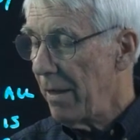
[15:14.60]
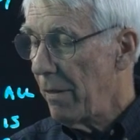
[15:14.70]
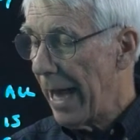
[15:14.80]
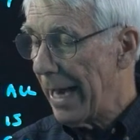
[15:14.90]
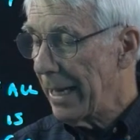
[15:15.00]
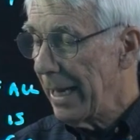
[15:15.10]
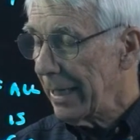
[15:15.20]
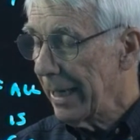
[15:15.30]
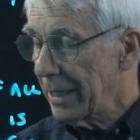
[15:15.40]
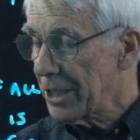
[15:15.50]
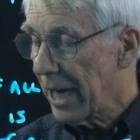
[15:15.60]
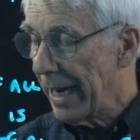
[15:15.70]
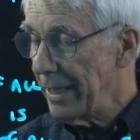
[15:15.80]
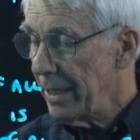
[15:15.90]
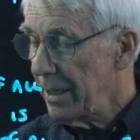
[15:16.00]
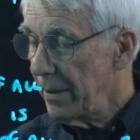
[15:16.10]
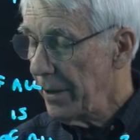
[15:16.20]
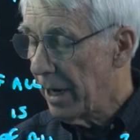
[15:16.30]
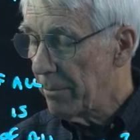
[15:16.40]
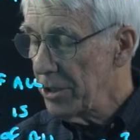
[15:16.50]
that get assigned
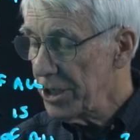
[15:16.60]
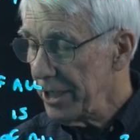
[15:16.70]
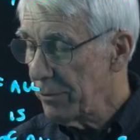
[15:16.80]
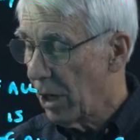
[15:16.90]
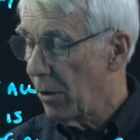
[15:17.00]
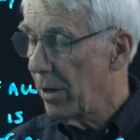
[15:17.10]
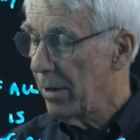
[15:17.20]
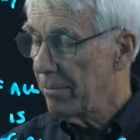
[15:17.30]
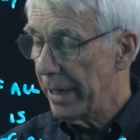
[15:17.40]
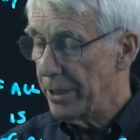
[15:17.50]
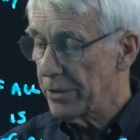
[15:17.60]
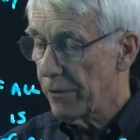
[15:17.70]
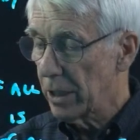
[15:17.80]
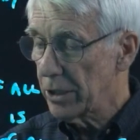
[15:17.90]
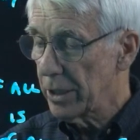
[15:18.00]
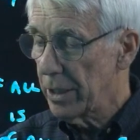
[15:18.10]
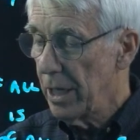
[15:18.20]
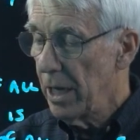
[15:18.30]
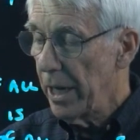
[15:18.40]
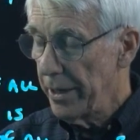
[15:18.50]
the number 0 by this function.
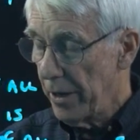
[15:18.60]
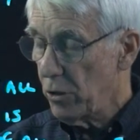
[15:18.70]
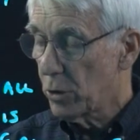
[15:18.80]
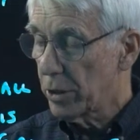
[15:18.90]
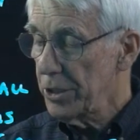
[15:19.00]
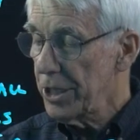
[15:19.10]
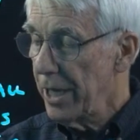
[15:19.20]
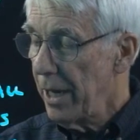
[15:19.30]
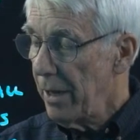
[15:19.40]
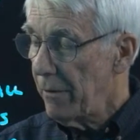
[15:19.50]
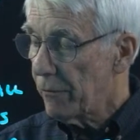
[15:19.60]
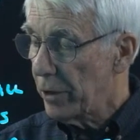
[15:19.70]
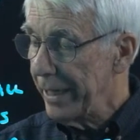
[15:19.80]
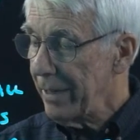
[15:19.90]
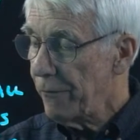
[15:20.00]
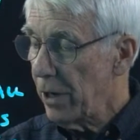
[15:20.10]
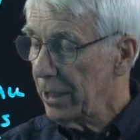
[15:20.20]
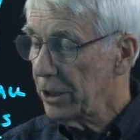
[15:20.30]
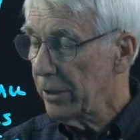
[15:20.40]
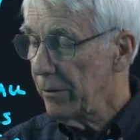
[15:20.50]
In other words, for any
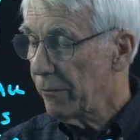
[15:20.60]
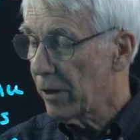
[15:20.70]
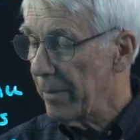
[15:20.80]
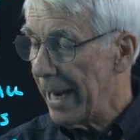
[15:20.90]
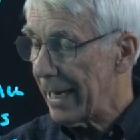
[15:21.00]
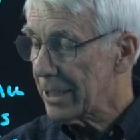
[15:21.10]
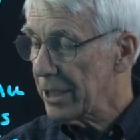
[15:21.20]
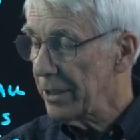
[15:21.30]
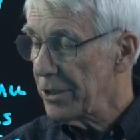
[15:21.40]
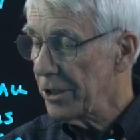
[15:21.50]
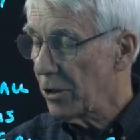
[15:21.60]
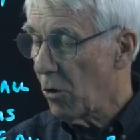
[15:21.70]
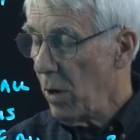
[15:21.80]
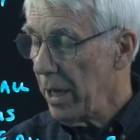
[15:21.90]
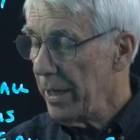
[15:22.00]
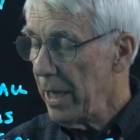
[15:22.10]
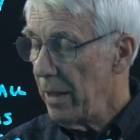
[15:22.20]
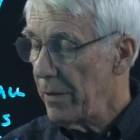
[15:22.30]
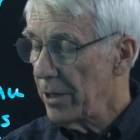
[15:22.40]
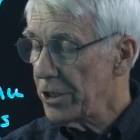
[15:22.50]
function from x into 0, 1,
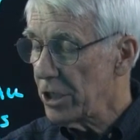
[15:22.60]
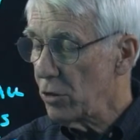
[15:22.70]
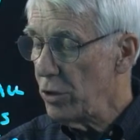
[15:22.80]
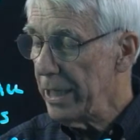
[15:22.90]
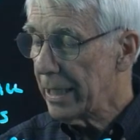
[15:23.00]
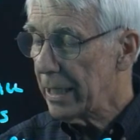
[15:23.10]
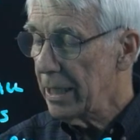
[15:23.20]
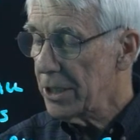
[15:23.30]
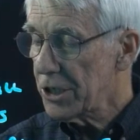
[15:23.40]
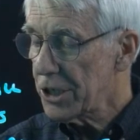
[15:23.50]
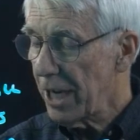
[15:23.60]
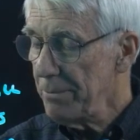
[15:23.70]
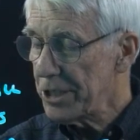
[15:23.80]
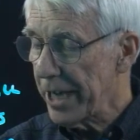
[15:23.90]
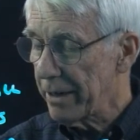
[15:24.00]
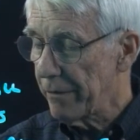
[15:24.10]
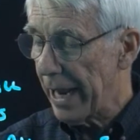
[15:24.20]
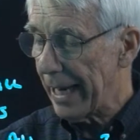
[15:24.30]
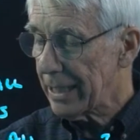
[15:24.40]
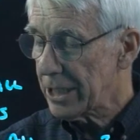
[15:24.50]
there's a unique subset of
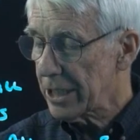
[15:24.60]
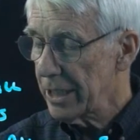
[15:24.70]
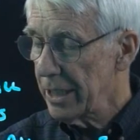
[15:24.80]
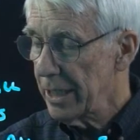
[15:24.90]
x